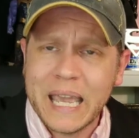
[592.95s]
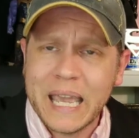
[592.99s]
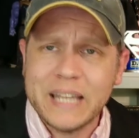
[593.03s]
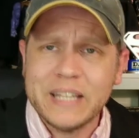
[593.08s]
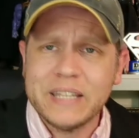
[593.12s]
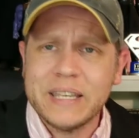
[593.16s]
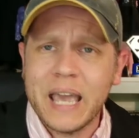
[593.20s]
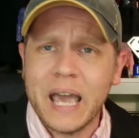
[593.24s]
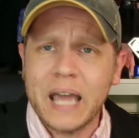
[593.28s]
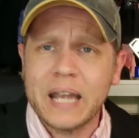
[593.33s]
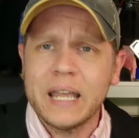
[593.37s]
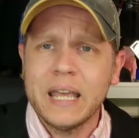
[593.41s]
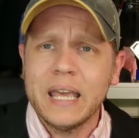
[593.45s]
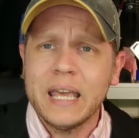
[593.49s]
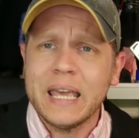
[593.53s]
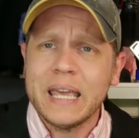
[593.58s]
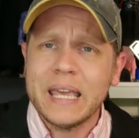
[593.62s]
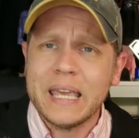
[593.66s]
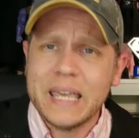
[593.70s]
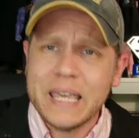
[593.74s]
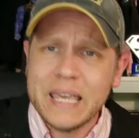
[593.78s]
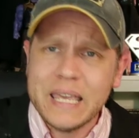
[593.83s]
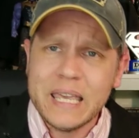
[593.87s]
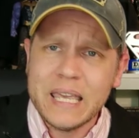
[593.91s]
And yet
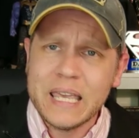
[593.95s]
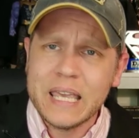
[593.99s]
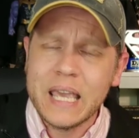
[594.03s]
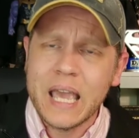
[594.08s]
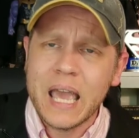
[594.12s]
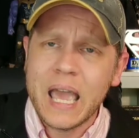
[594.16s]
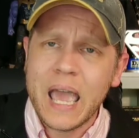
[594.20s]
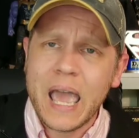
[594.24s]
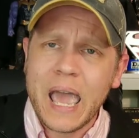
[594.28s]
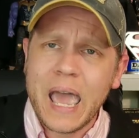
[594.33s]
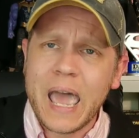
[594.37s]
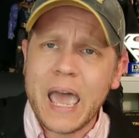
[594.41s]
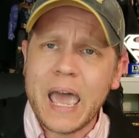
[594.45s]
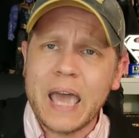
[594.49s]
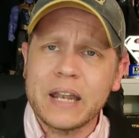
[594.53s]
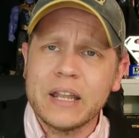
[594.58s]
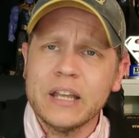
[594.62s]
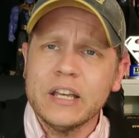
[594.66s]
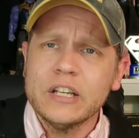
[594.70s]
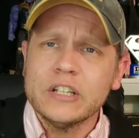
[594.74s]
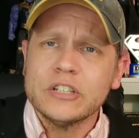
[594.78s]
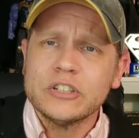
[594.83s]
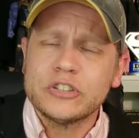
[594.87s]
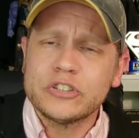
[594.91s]
he
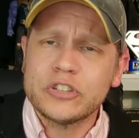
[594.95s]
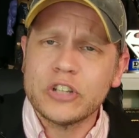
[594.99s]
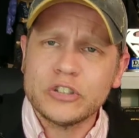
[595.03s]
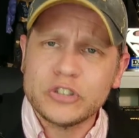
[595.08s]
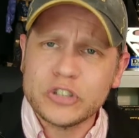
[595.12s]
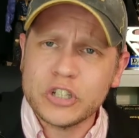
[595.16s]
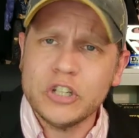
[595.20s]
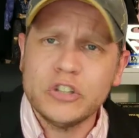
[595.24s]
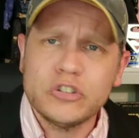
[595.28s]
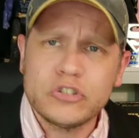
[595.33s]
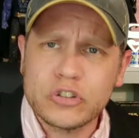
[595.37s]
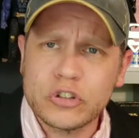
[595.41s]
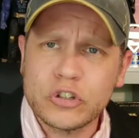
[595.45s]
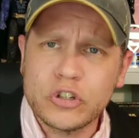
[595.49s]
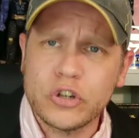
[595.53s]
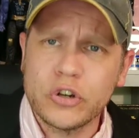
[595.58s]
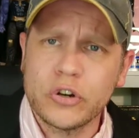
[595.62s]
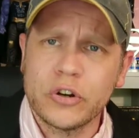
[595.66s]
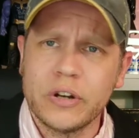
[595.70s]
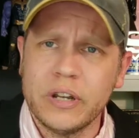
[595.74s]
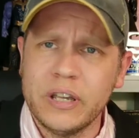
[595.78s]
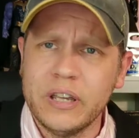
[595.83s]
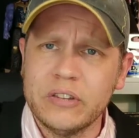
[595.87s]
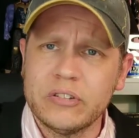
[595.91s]
had such
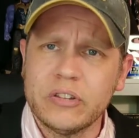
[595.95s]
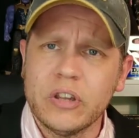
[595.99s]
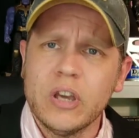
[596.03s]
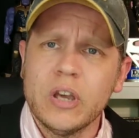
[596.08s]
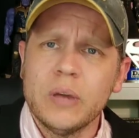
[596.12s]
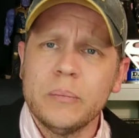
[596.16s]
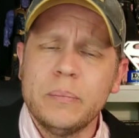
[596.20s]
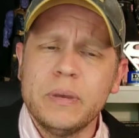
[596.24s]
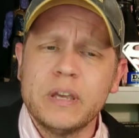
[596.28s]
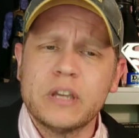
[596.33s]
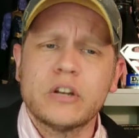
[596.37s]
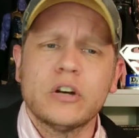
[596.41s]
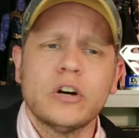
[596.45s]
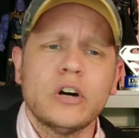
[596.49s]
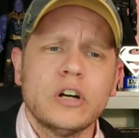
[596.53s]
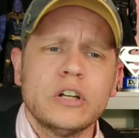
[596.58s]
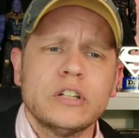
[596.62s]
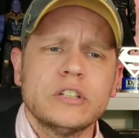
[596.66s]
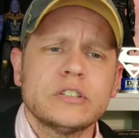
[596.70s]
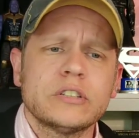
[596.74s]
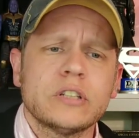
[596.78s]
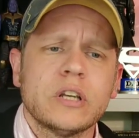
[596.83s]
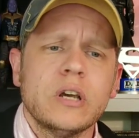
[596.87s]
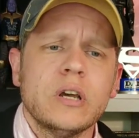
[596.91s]
insecurities
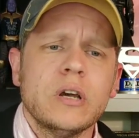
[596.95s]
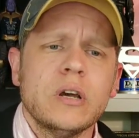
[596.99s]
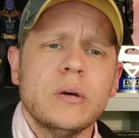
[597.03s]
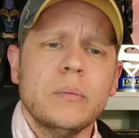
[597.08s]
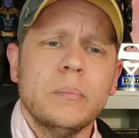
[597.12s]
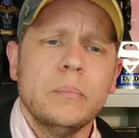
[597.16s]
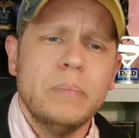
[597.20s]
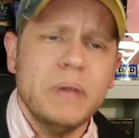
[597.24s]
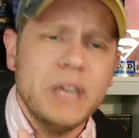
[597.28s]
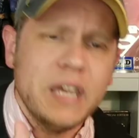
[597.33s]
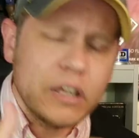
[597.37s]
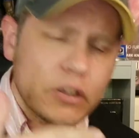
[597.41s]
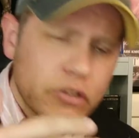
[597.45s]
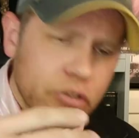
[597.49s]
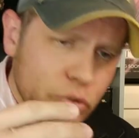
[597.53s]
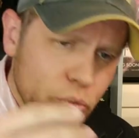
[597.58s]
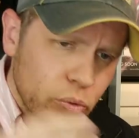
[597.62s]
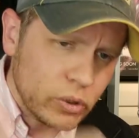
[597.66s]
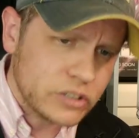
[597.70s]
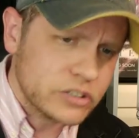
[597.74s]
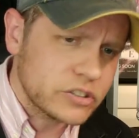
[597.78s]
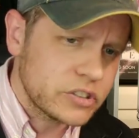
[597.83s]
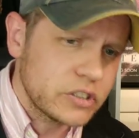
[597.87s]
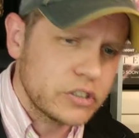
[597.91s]
because being
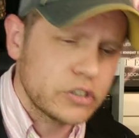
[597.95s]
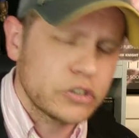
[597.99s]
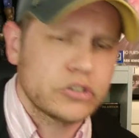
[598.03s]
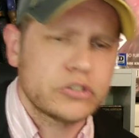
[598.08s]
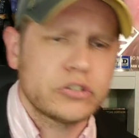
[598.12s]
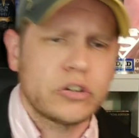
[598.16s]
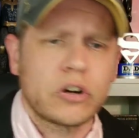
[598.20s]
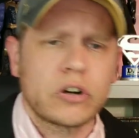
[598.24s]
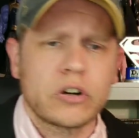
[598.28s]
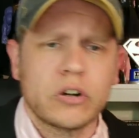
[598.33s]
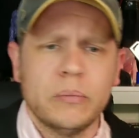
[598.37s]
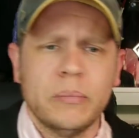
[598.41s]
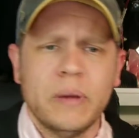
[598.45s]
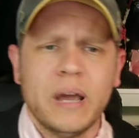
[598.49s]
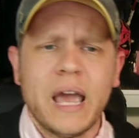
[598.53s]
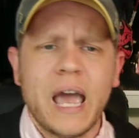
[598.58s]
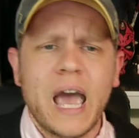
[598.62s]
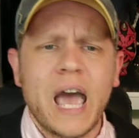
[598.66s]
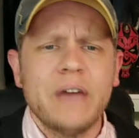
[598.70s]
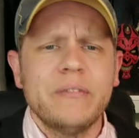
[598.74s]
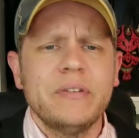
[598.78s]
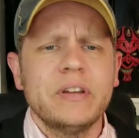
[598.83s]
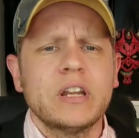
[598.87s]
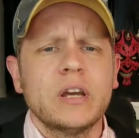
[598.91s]
thrust into stardom,
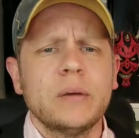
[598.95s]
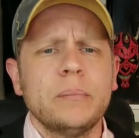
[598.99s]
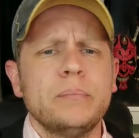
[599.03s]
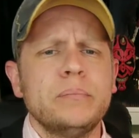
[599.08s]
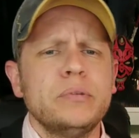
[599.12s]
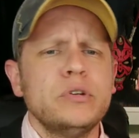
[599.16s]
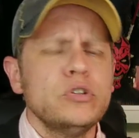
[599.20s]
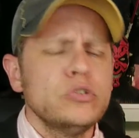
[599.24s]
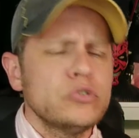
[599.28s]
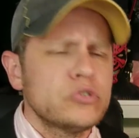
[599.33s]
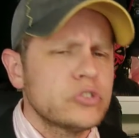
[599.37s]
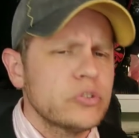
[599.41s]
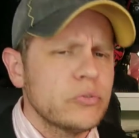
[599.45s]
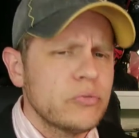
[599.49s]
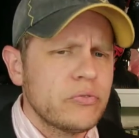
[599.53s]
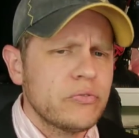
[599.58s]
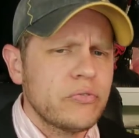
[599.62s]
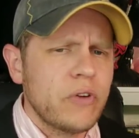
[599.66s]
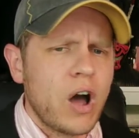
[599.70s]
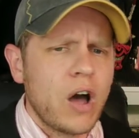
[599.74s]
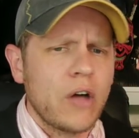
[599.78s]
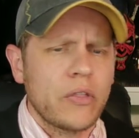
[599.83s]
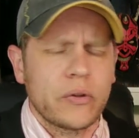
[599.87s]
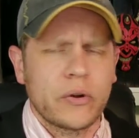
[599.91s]
having an abusive
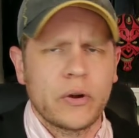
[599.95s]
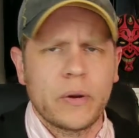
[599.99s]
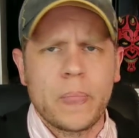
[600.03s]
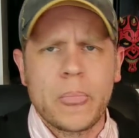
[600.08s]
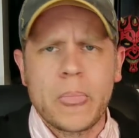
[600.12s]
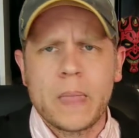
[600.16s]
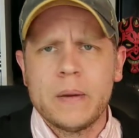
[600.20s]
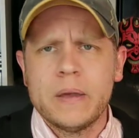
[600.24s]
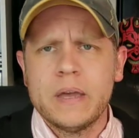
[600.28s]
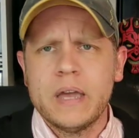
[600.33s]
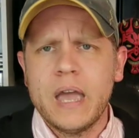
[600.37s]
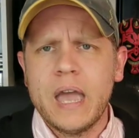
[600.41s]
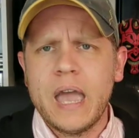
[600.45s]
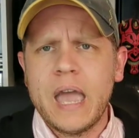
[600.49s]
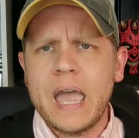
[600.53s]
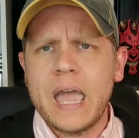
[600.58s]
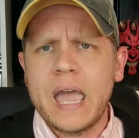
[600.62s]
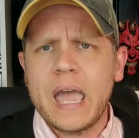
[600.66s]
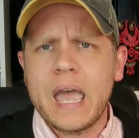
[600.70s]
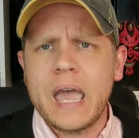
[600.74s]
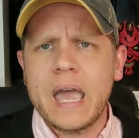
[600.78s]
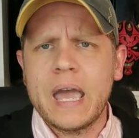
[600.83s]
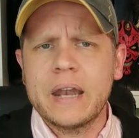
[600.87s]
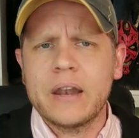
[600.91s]
father,
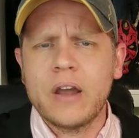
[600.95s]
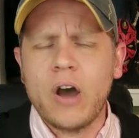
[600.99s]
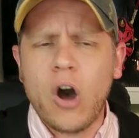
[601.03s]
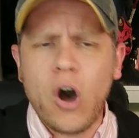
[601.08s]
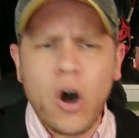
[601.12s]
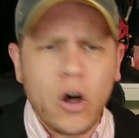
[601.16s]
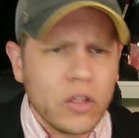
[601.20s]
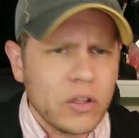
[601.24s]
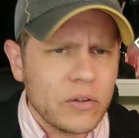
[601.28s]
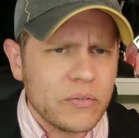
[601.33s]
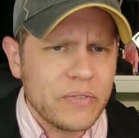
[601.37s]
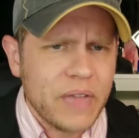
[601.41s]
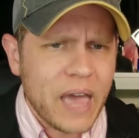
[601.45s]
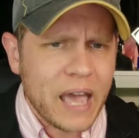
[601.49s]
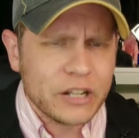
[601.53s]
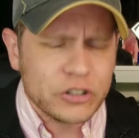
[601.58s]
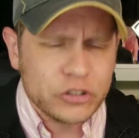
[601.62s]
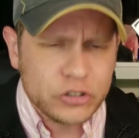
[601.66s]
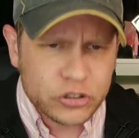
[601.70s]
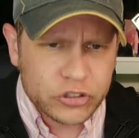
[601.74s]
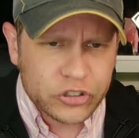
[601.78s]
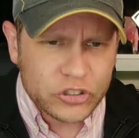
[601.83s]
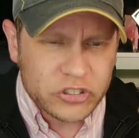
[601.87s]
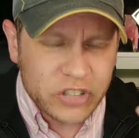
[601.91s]
and all of
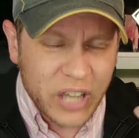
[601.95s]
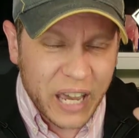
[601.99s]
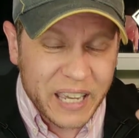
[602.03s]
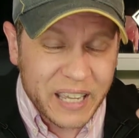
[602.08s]
that just